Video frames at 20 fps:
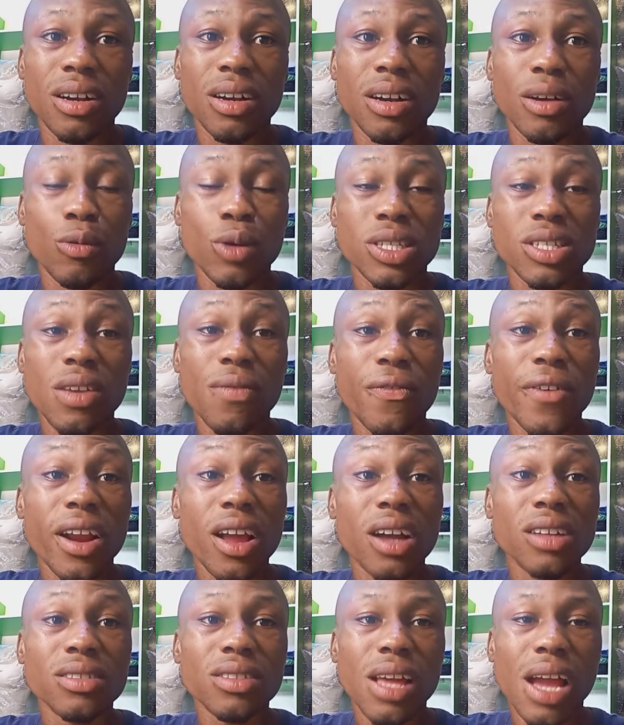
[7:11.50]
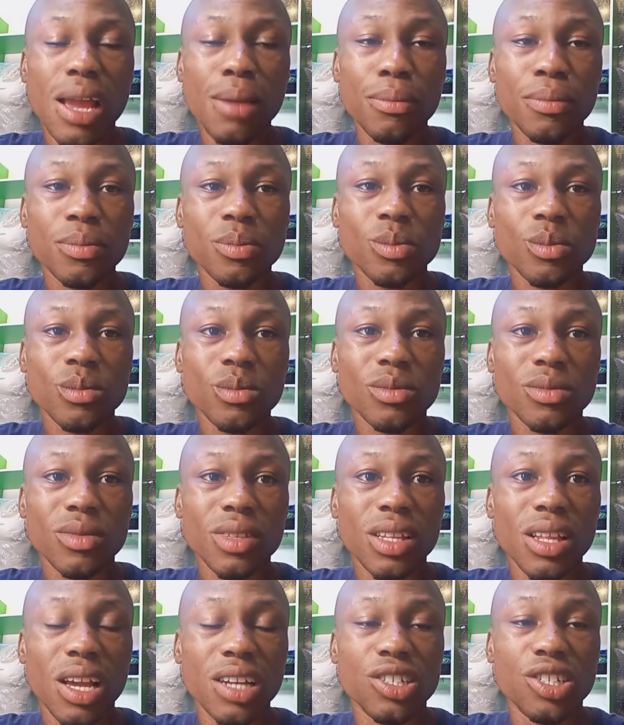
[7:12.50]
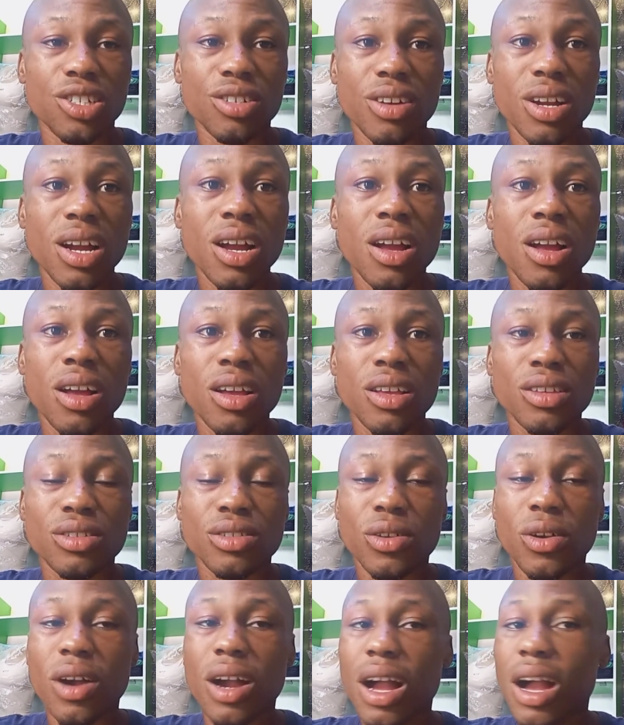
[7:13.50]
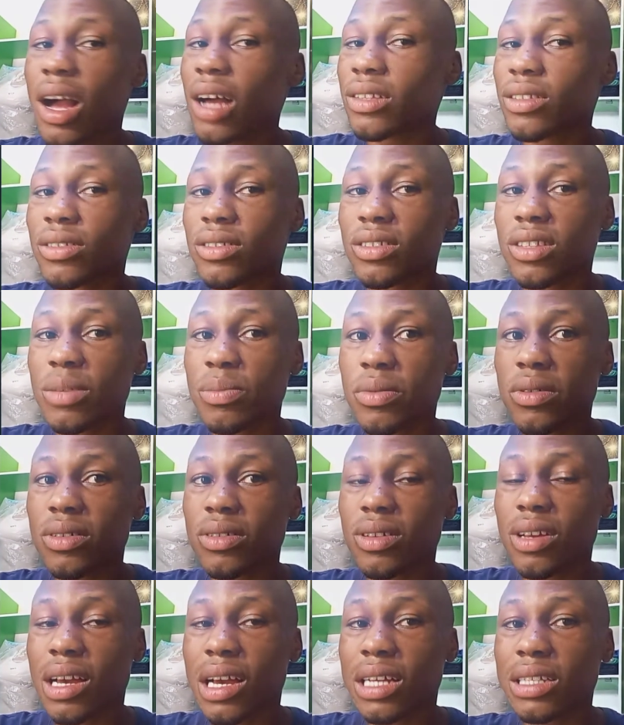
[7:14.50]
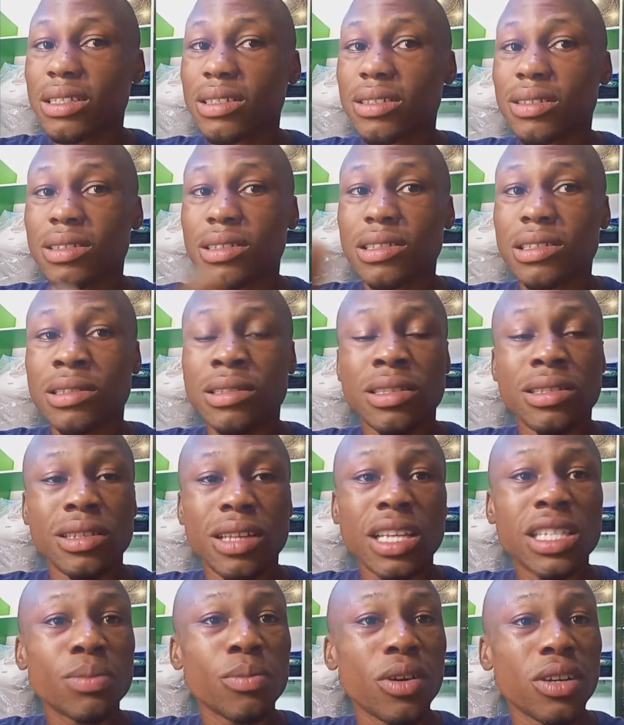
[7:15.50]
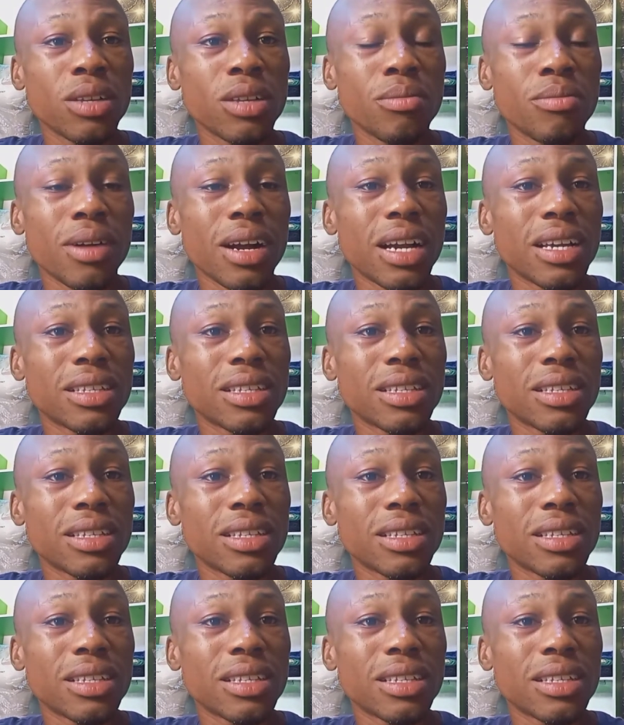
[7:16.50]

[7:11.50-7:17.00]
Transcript: West African time in Nigeria. So I had to sleep. And in the next morning by